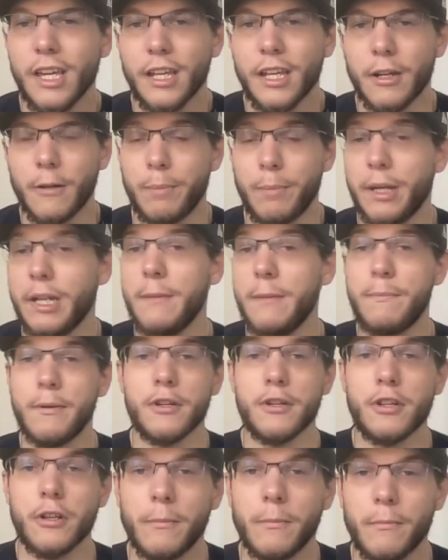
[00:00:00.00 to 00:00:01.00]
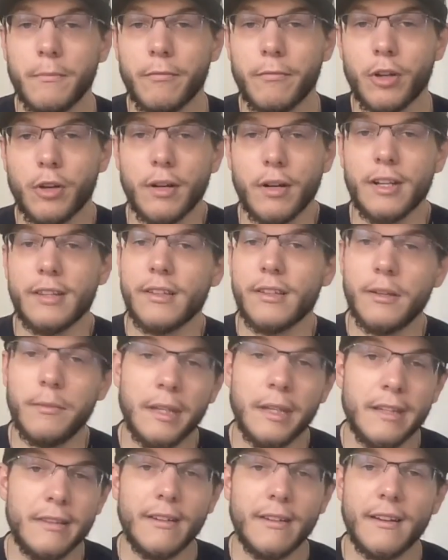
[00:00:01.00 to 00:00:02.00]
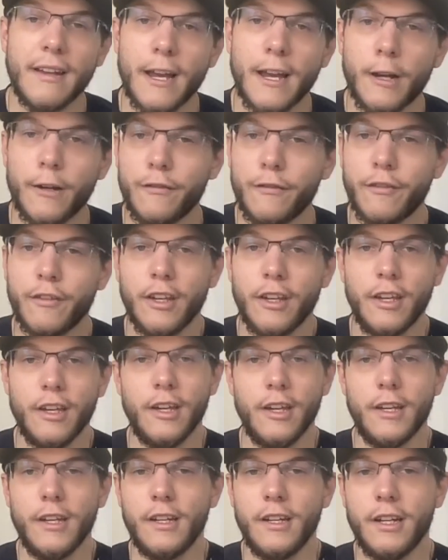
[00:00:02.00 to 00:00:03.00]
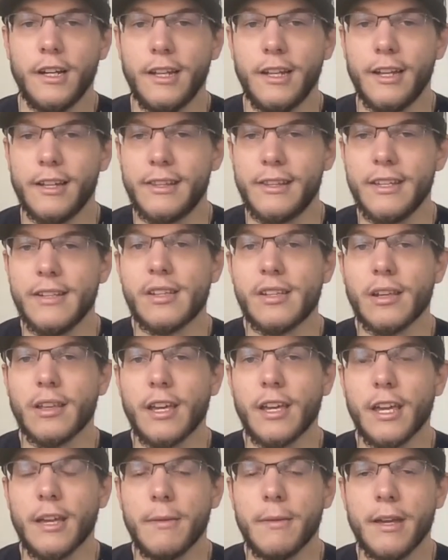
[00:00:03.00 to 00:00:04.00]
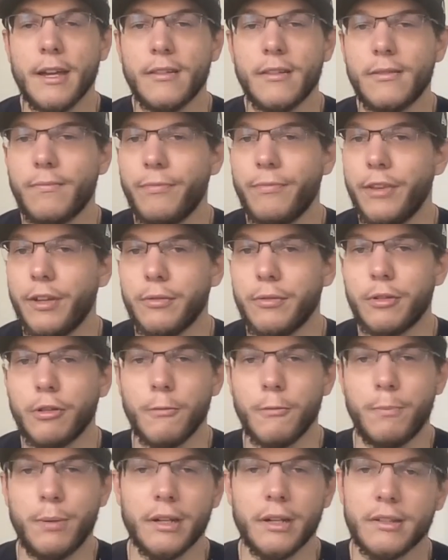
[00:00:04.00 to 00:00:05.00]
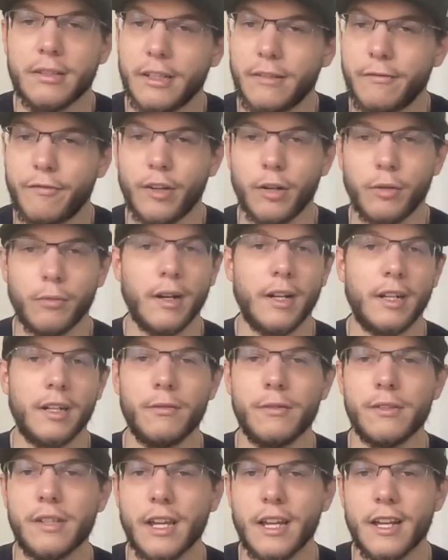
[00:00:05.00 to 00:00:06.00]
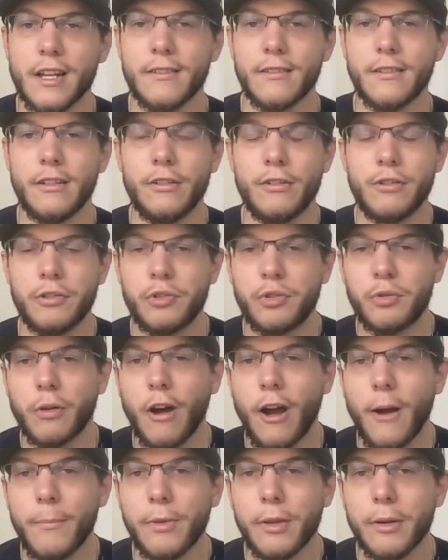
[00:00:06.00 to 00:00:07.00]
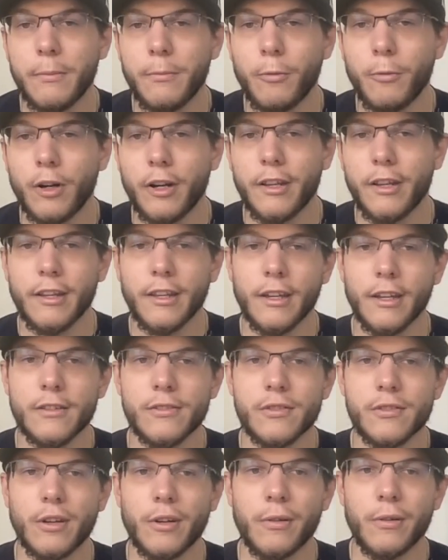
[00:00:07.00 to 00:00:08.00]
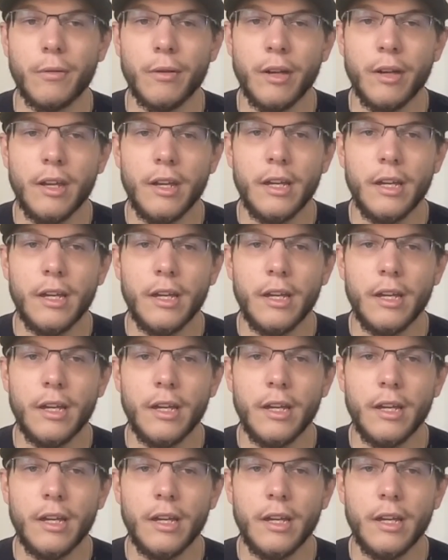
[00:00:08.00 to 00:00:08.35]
and, Beanie Bishop, credit to him. He did have a decent game. He had, 2 picks that fell right into his hands and he just dropped them, one in the end zone.